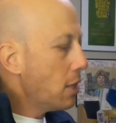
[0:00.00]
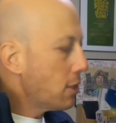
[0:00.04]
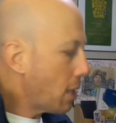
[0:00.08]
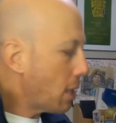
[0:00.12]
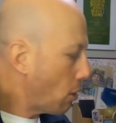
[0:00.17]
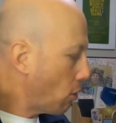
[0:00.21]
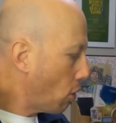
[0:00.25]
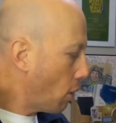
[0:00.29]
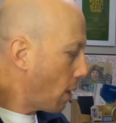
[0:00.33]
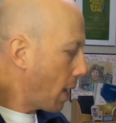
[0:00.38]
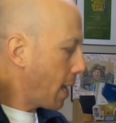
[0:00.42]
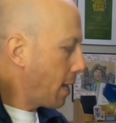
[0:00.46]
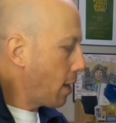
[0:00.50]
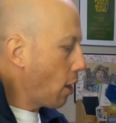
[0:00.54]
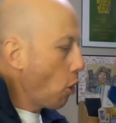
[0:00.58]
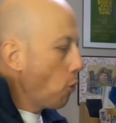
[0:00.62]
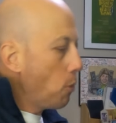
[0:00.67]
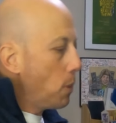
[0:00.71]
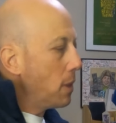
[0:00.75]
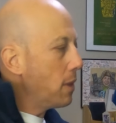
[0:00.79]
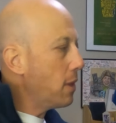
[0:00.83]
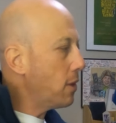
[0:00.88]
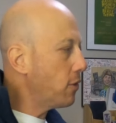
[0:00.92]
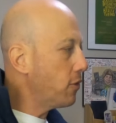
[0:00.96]
So I'll go ahead and
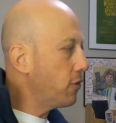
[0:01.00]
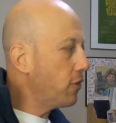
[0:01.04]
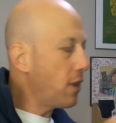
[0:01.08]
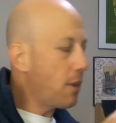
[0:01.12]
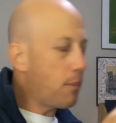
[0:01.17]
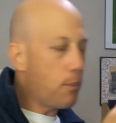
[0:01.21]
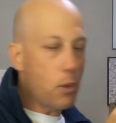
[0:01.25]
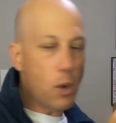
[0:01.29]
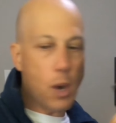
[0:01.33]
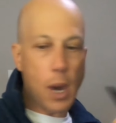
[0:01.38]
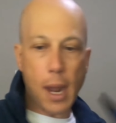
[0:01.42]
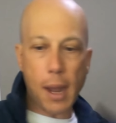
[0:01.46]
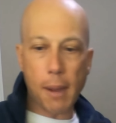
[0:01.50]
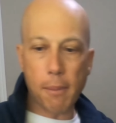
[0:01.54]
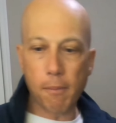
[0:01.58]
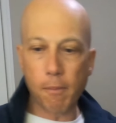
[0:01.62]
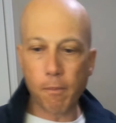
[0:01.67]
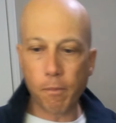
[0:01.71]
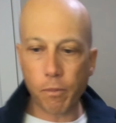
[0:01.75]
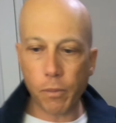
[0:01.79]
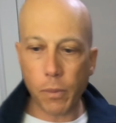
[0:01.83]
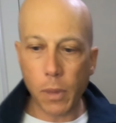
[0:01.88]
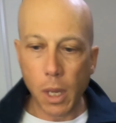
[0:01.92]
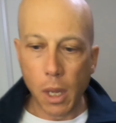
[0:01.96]
open this zipper
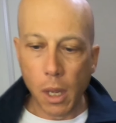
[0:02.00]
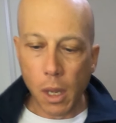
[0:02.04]
up,